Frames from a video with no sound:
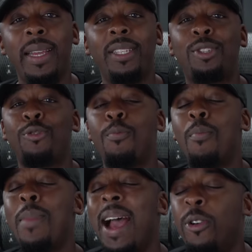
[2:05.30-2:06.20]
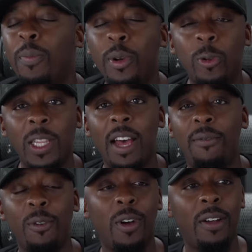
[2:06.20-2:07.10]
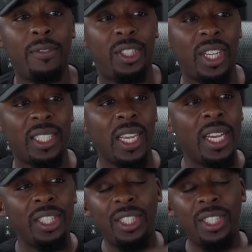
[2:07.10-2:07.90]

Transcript: an insurmountable level of just